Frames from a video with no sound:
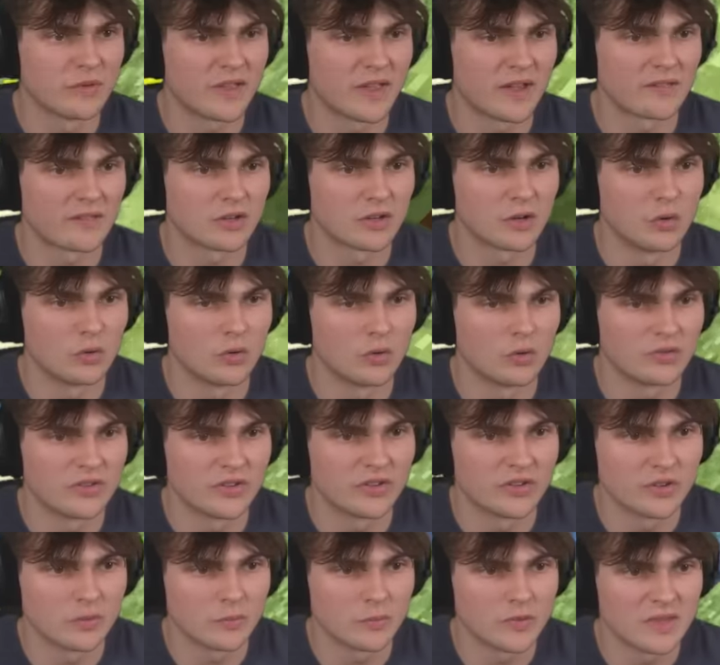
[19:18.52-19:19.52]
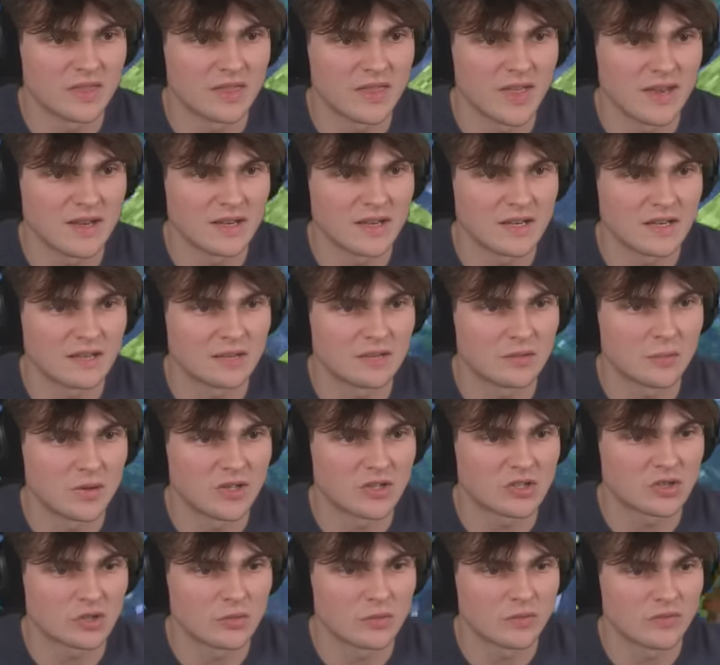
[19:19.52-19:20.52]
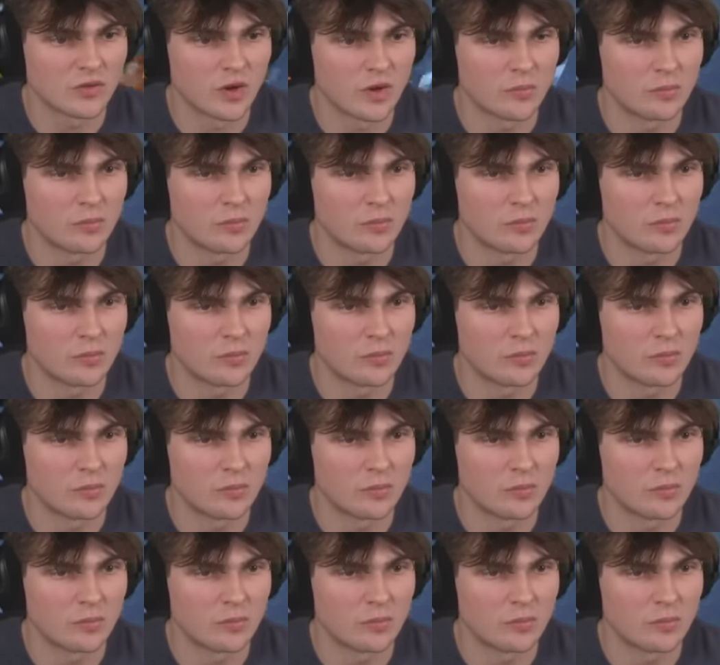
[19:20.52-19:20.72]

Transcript: having a horse is that we then need to make sure we've got